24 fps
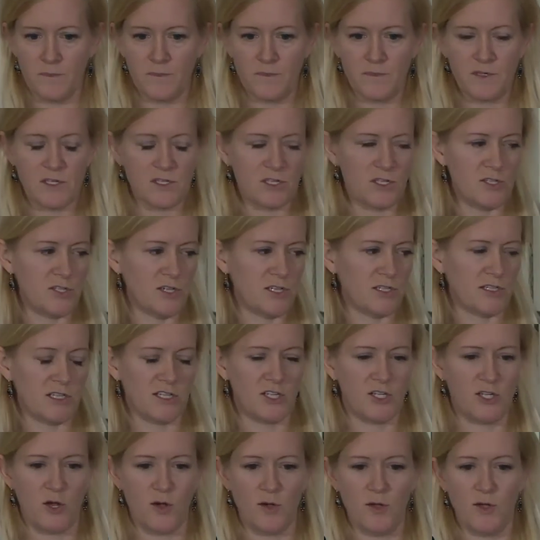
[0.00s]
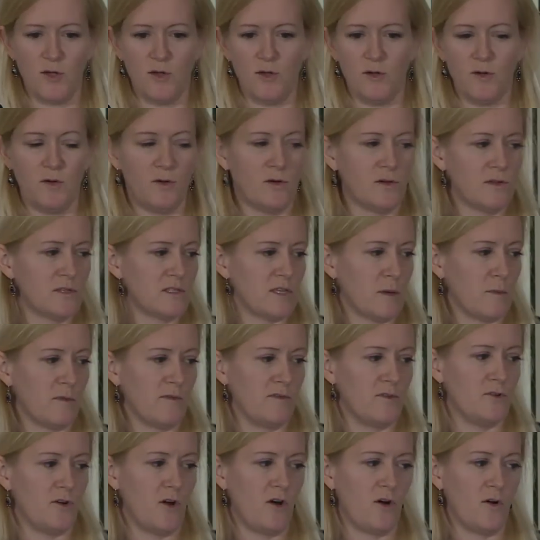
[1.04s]
This is just to show you some of
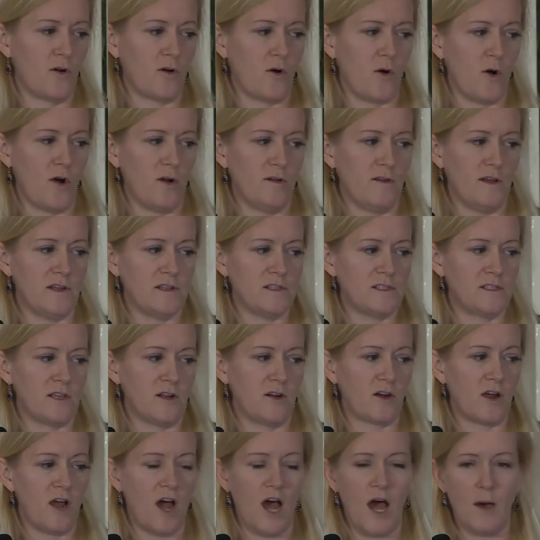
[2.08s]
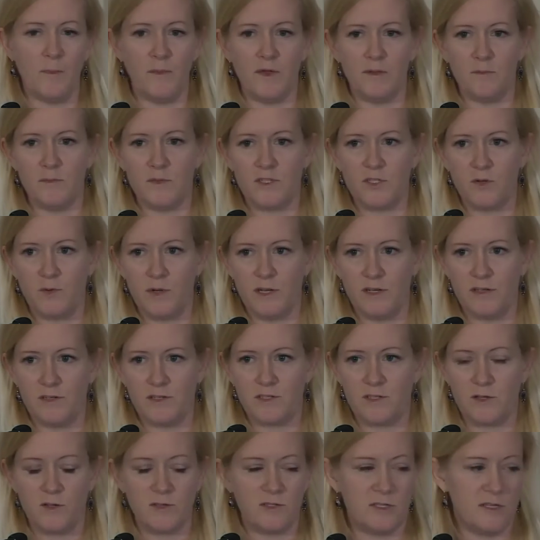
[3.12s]
the neural correlates that are common between
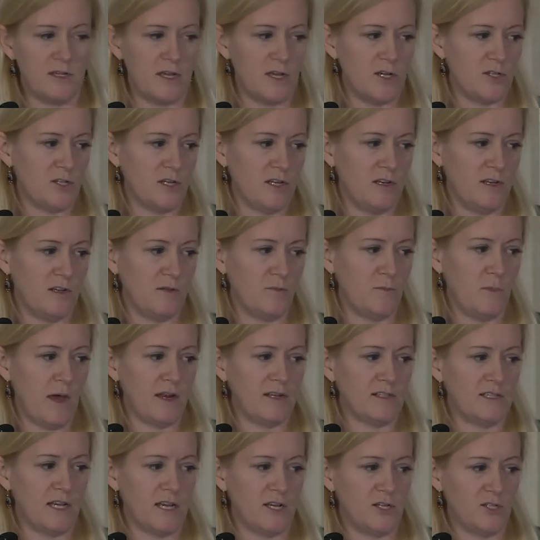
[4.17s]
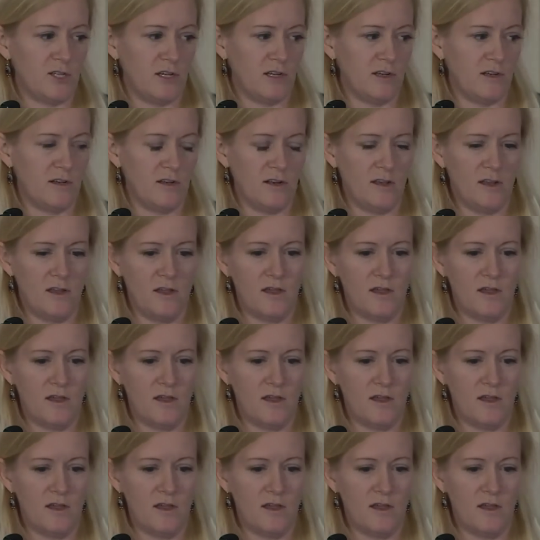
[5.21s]
dissociation and meditation.